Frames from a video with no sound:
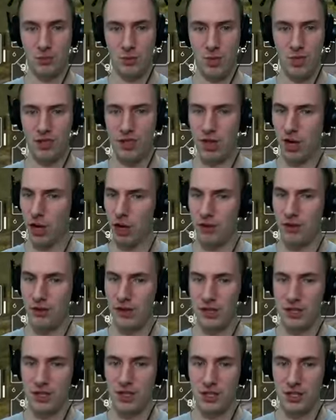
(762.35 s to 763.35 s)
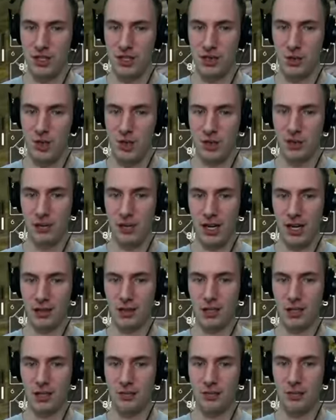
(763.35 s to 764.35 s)
one of the harder things to do, but
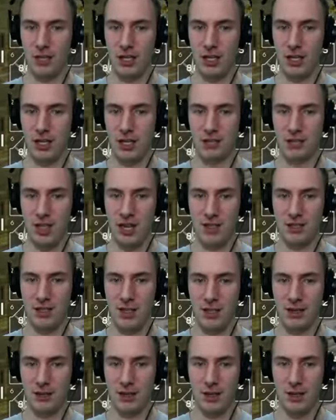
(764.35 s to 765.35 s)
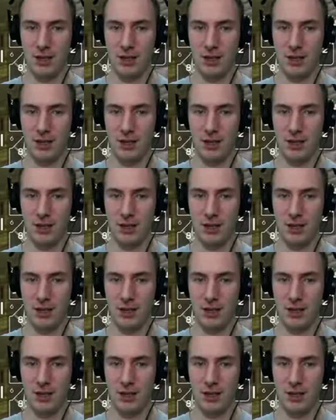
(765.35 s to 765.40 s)
actually really makes it